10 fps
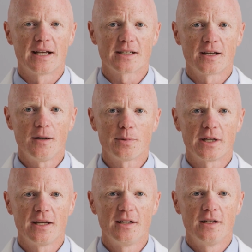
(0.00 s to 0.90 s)
as a
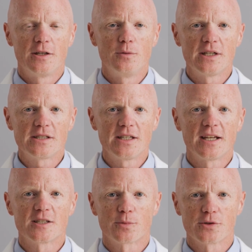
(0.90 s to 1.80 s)
company, Unicity
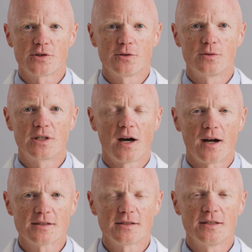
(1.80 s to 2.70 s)
has pursued
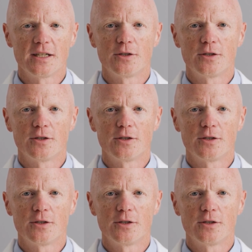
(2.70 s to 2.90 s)
constant